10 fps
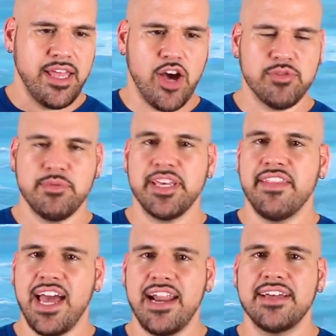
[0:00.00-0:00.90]
helped me in
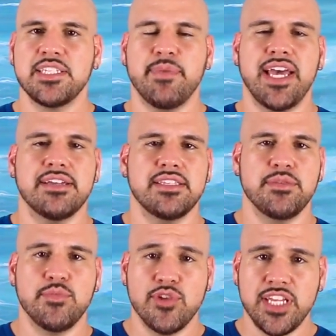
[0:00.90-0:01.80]
that aspect.
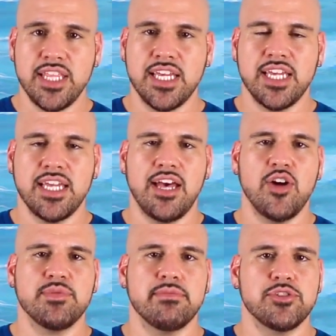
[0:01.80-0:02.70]
The breathing
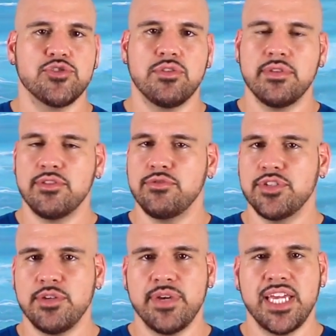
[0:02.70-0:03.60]
helped, I'm sure, with
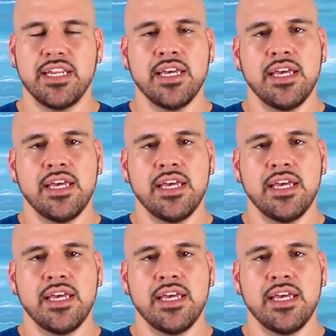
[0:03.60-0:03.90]
losing weight.